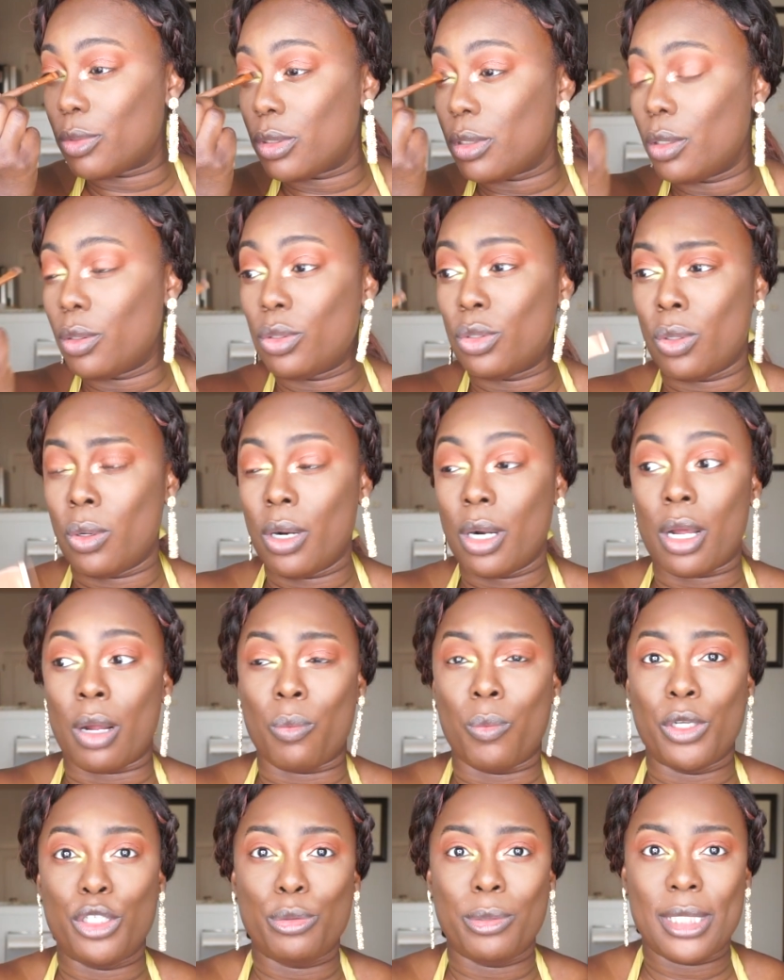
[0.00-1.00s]
so torn
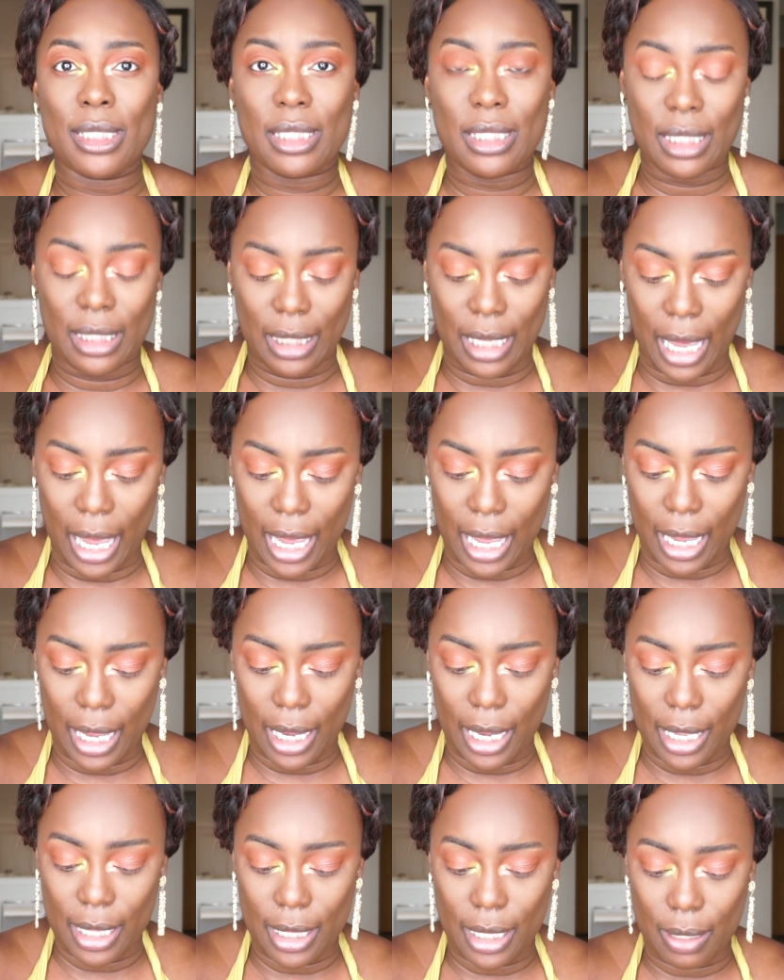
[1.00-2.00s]
on which ones to get,
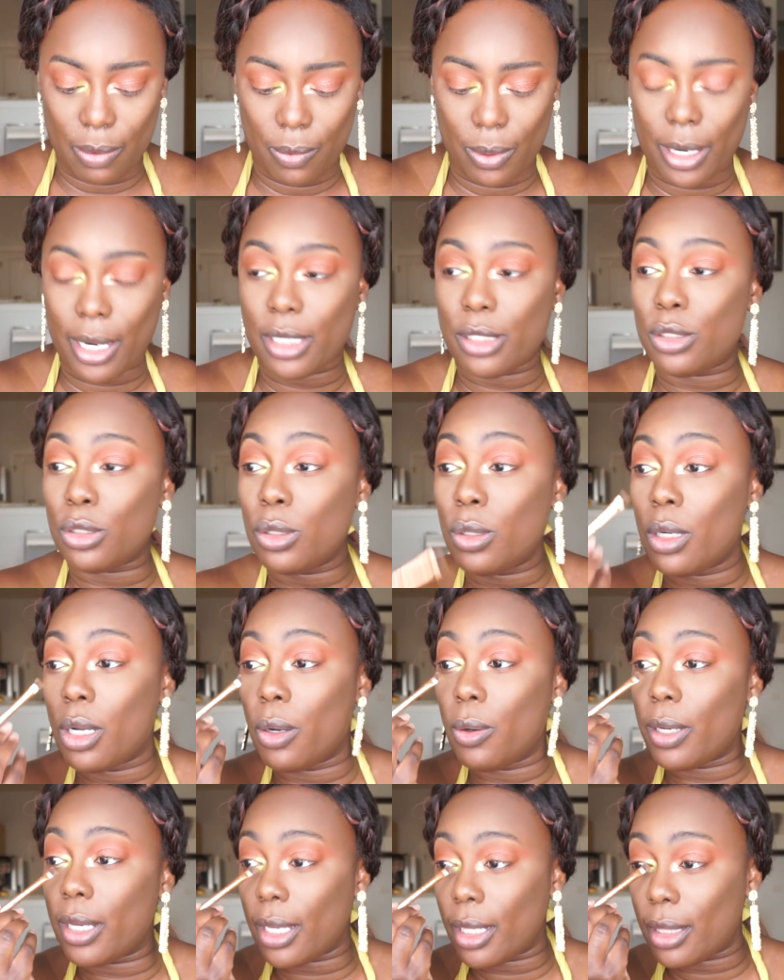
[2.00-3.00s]
and then when I do
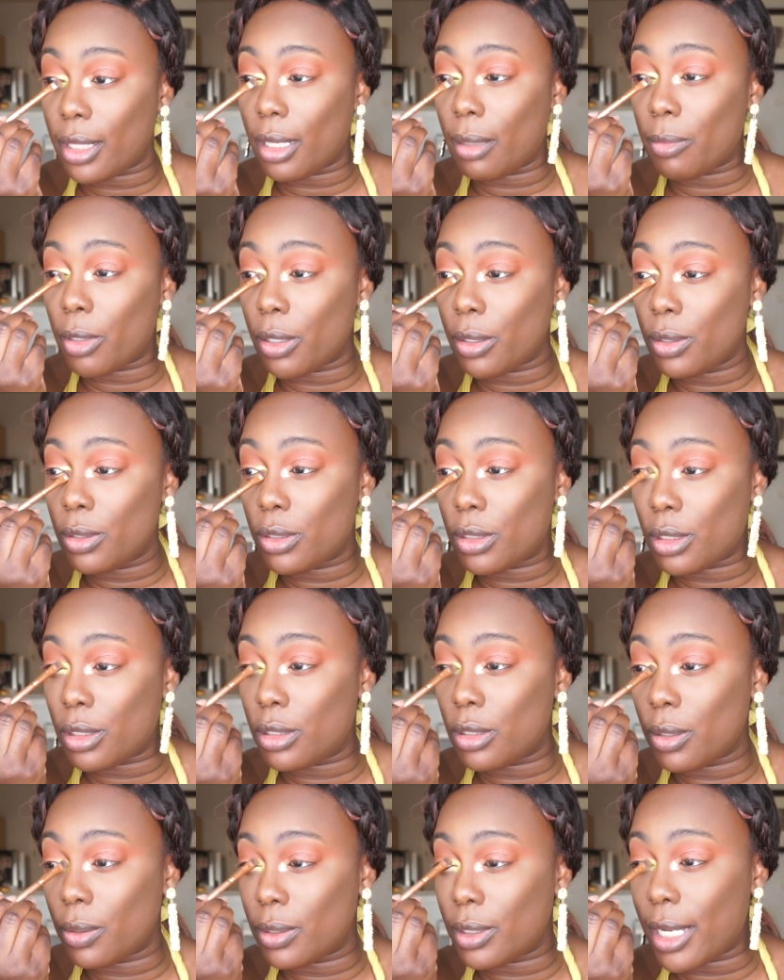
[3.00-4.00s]
go get them, they're usually
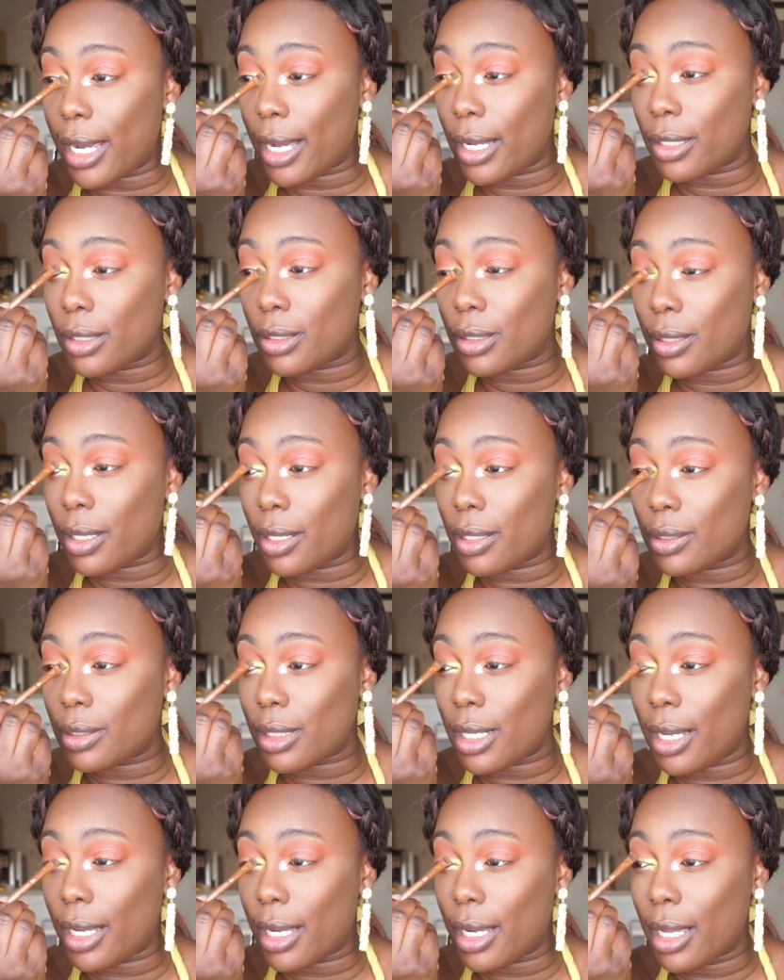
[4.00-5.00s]
sold out. So I was
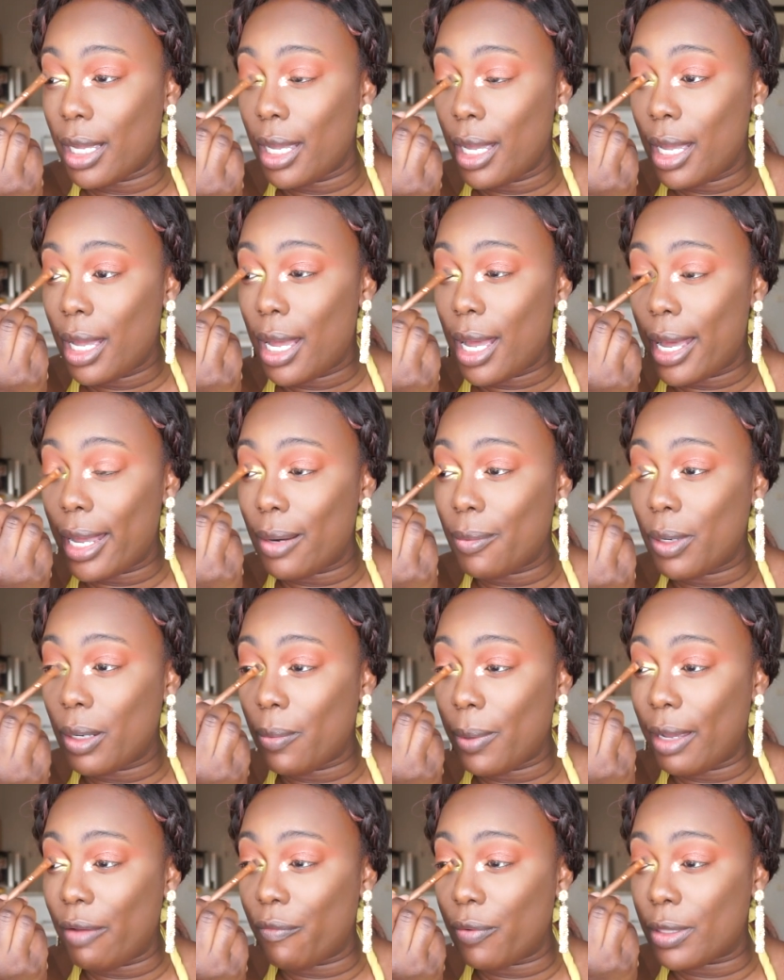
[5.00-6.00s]
like, I don't want to
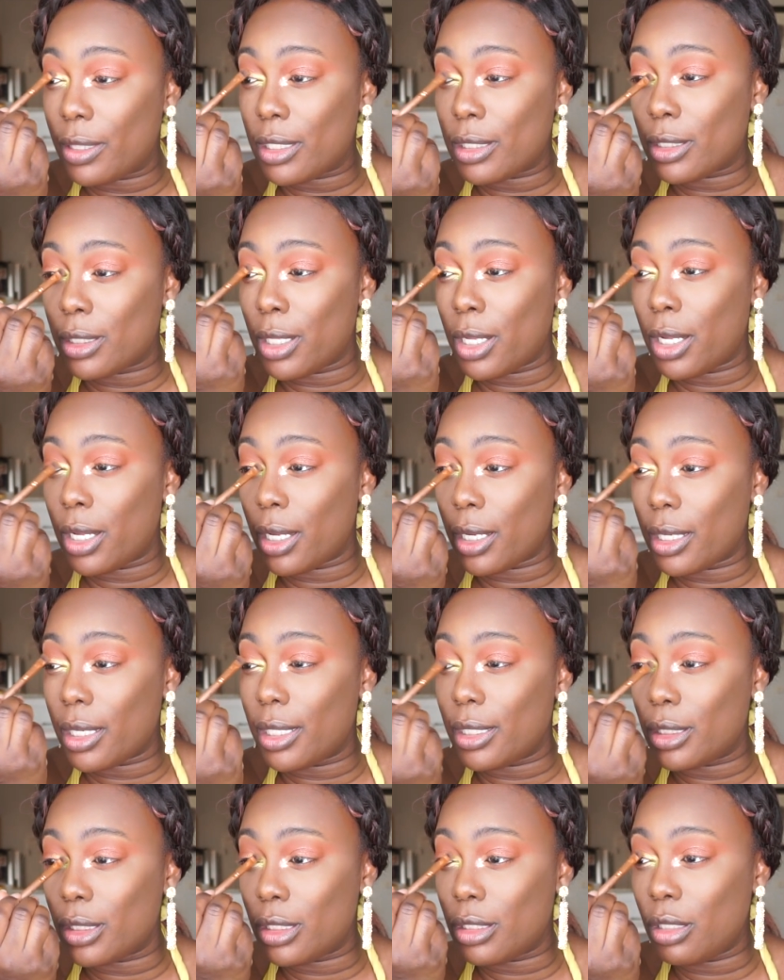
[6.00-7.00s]
wait for this look.
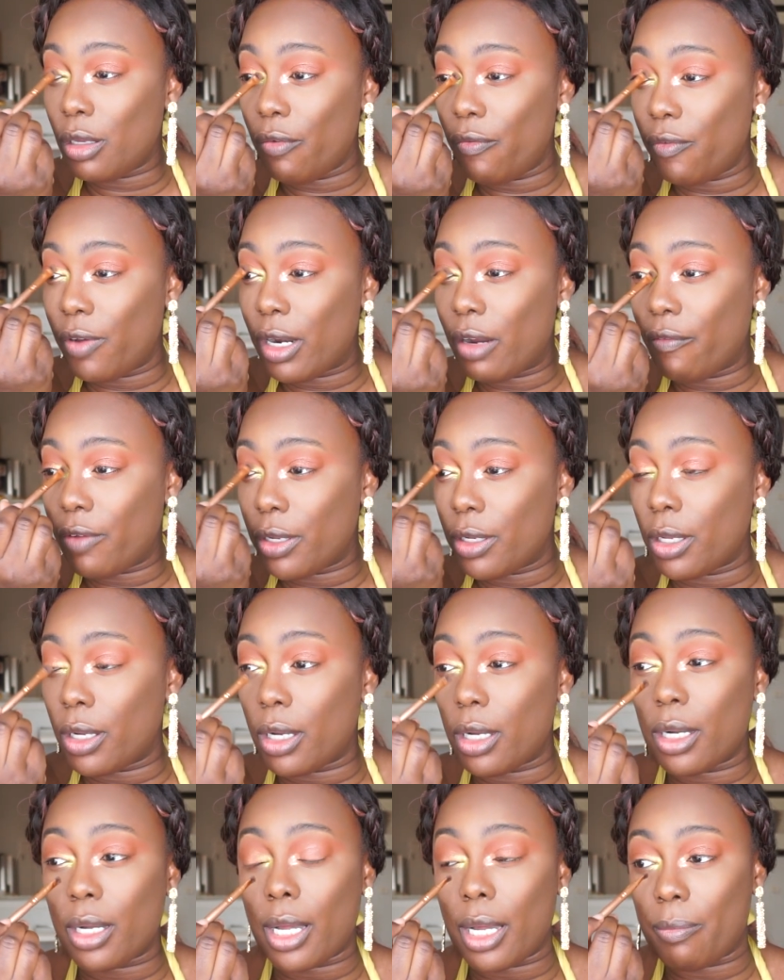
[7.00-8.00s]
It's too fun of a
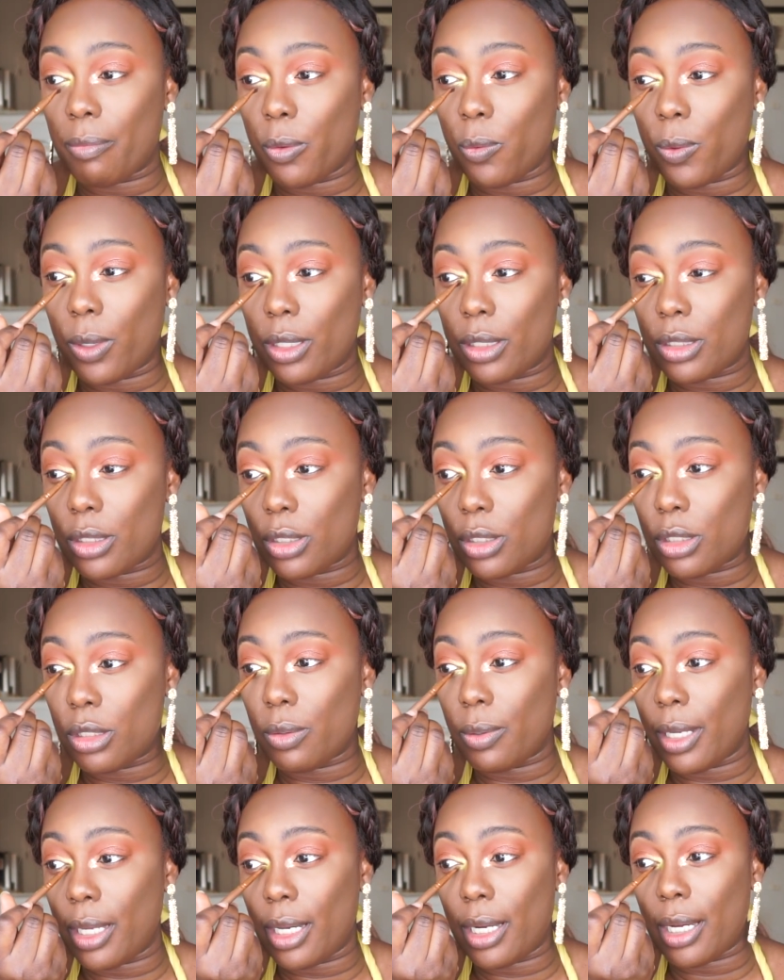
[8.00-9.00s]
look. I want to
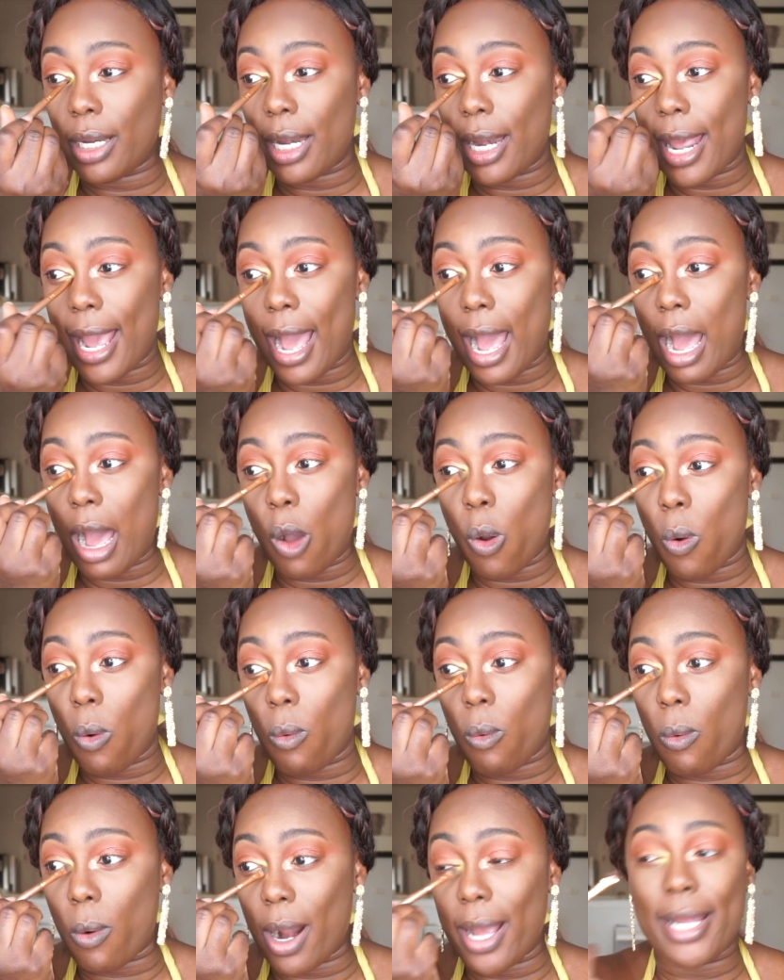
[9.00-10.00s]
do it now,
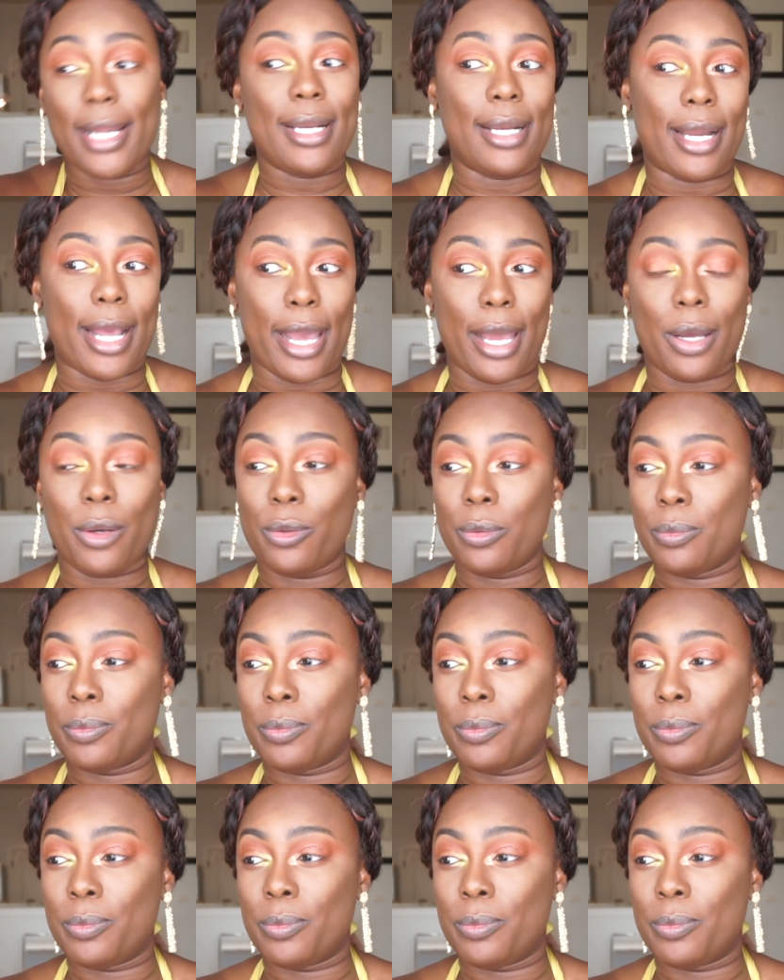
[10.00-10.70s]
right now.